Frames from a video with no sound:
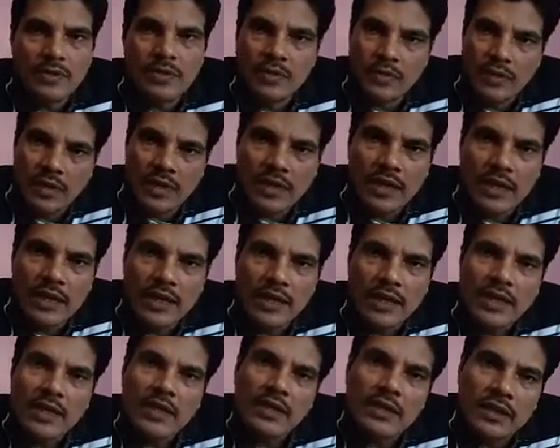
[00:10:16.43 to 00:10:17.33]
Okay,
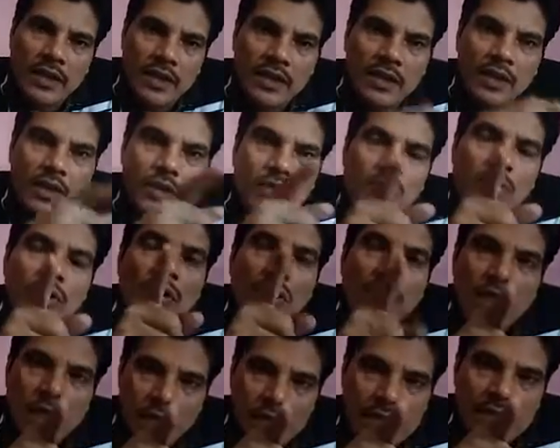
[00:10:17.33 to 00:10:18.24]
thank you.
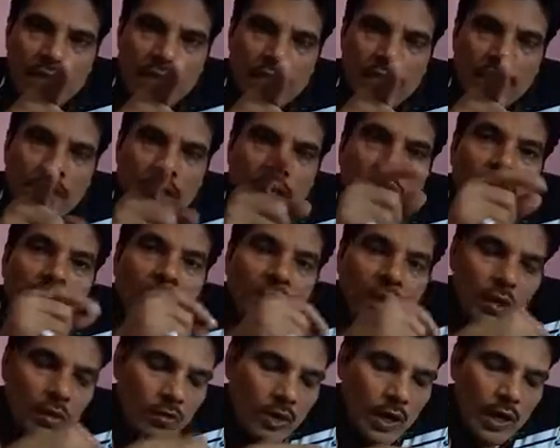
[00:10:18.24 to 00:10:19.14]
Listen,
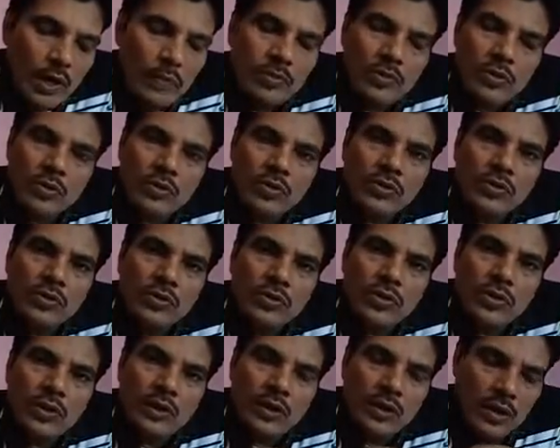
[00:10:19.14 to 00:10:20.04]
you have to,